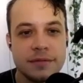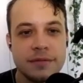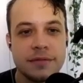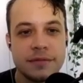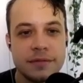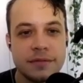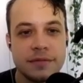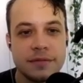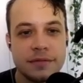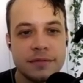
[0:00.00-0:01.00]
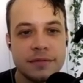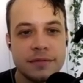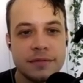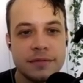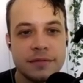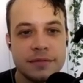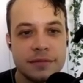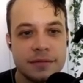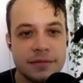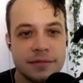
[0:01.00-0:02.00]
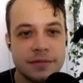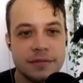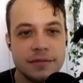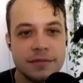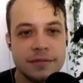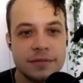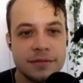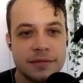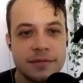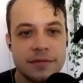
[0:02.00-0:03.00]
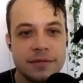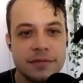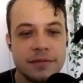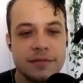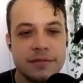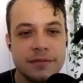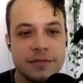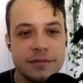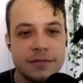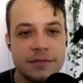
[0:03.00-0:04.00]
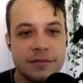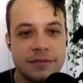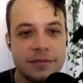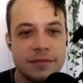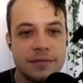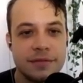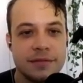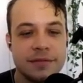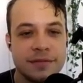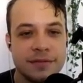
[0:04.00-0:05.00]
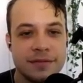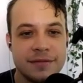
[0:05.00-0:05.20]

No words are spoken by the person on screen.